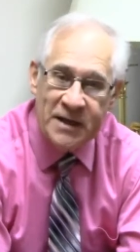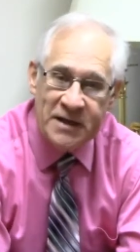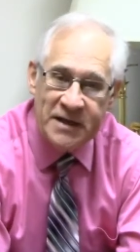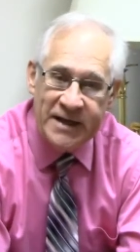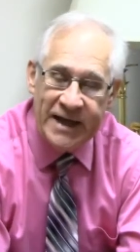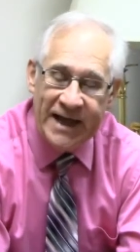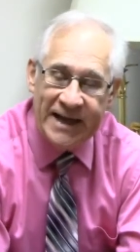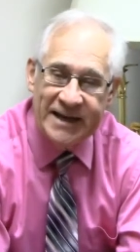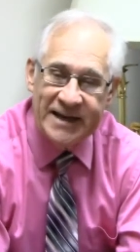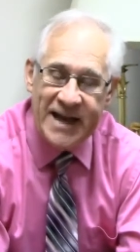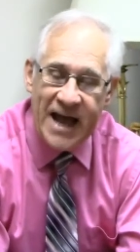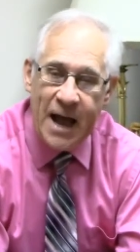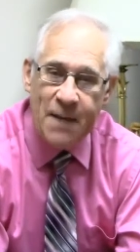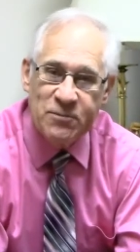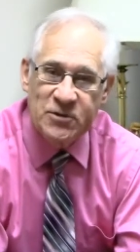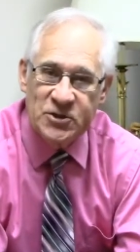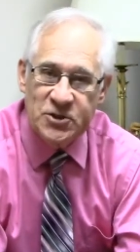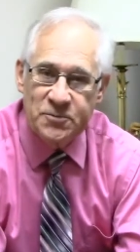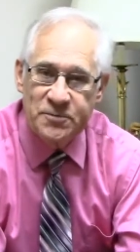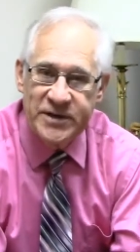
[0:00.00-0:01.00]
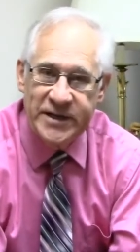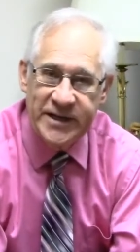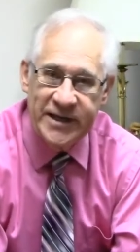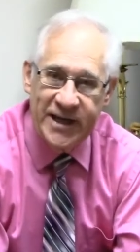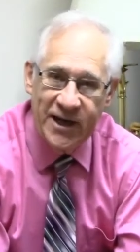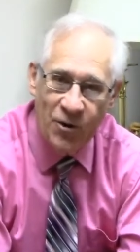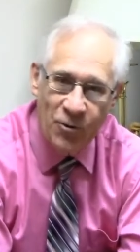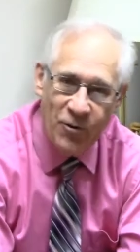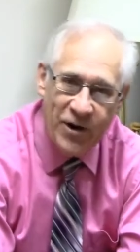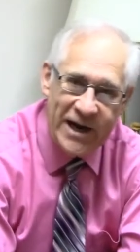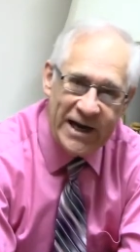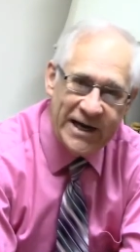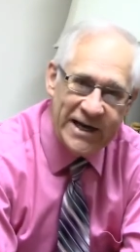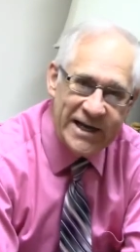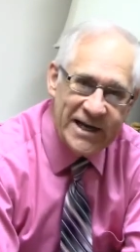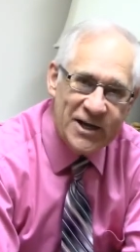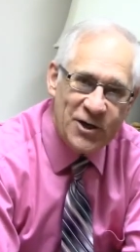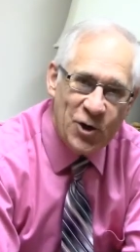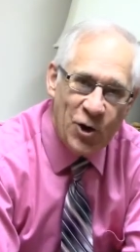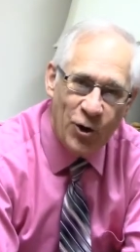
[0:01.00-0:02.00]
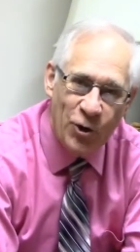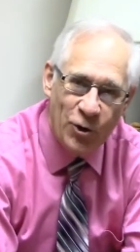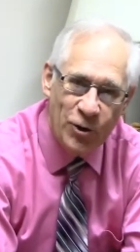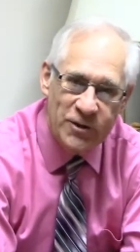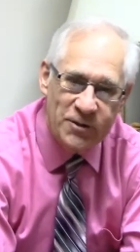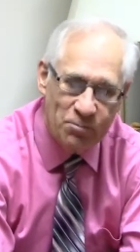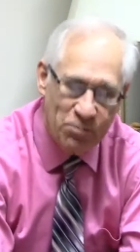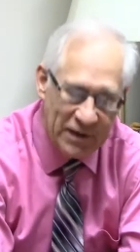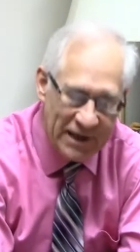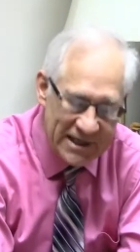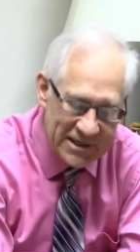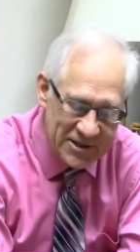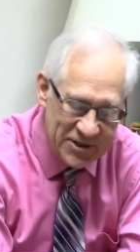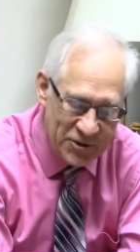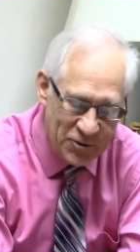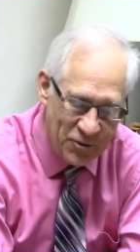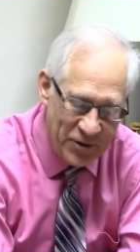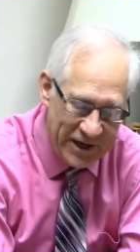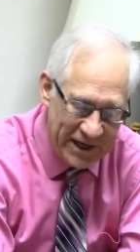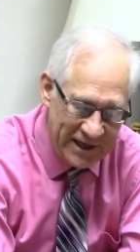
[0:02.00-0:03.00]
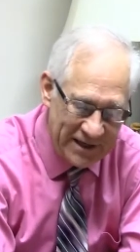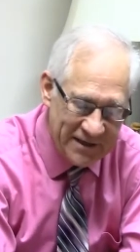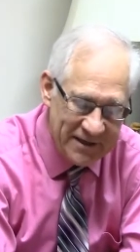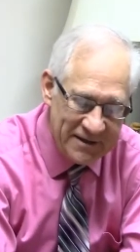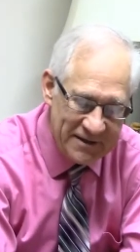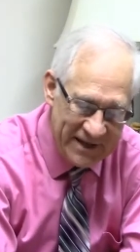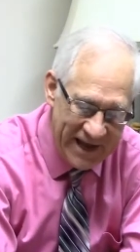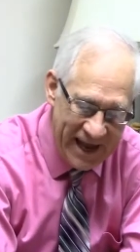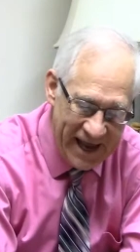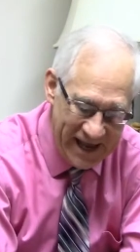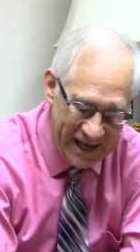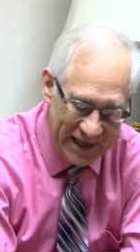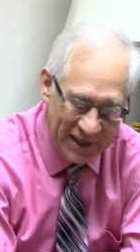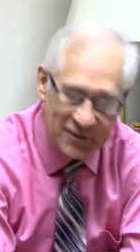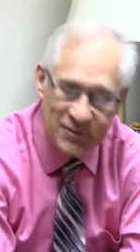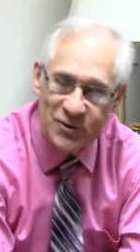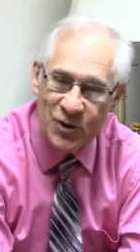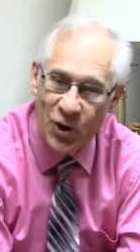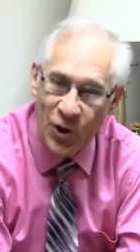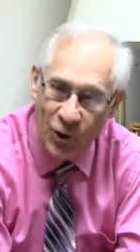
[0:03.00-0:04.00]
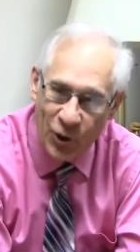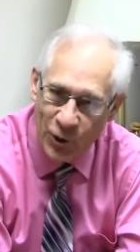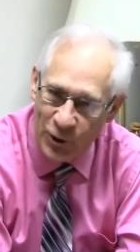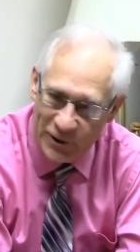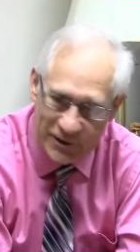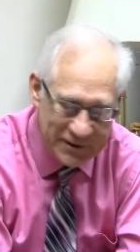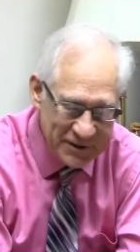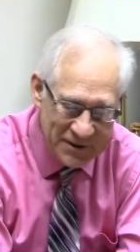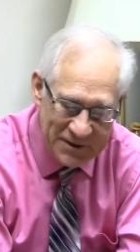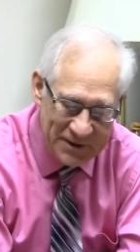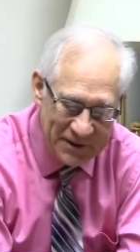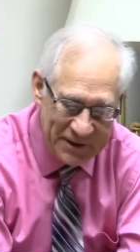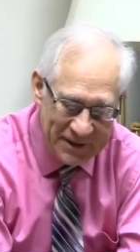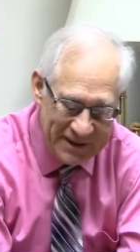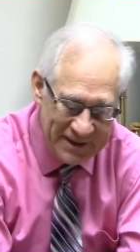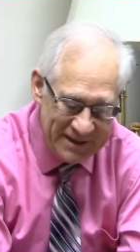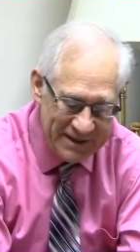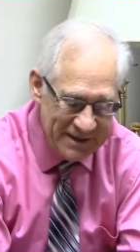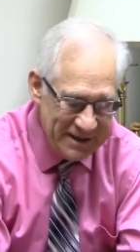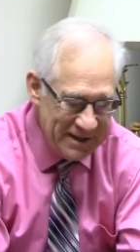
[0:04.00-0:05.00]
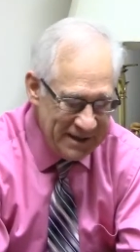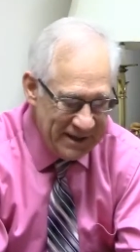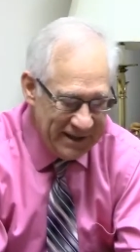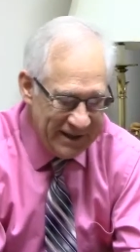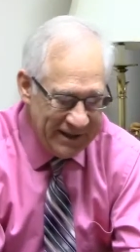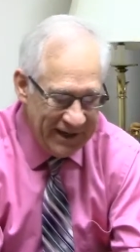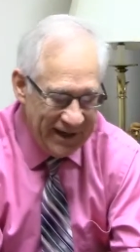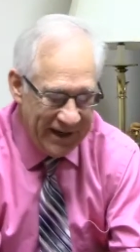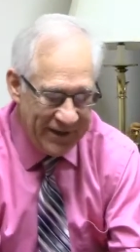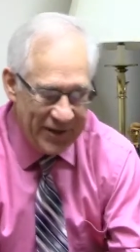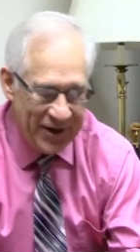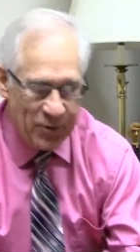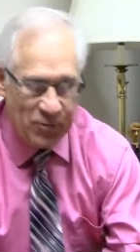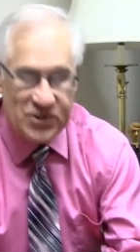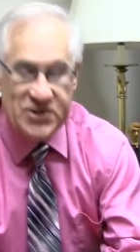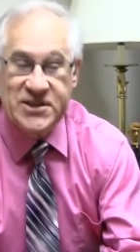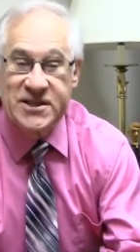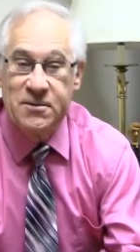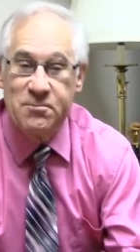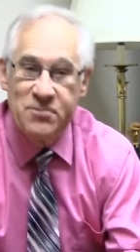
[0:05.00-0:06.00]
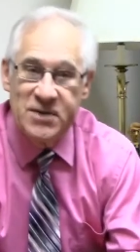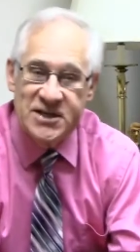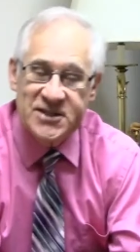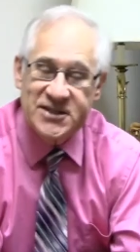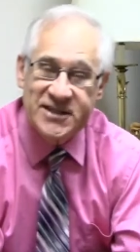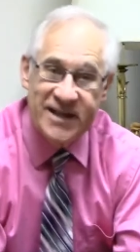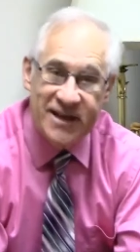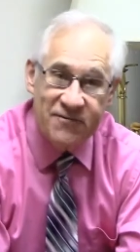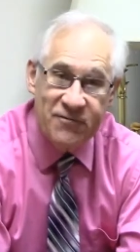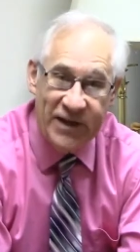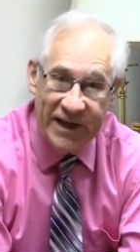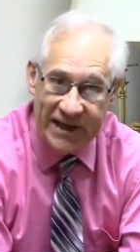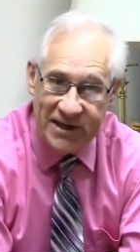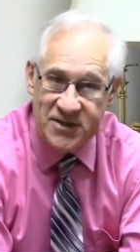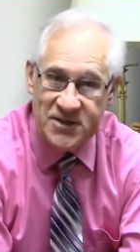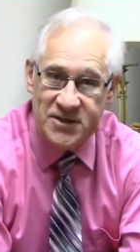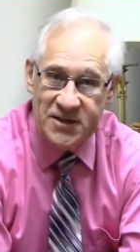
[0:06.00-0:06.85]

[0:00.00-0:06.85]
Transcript: and it happened to be a rainy, cold, blustery day. Cold, and there were some misgivings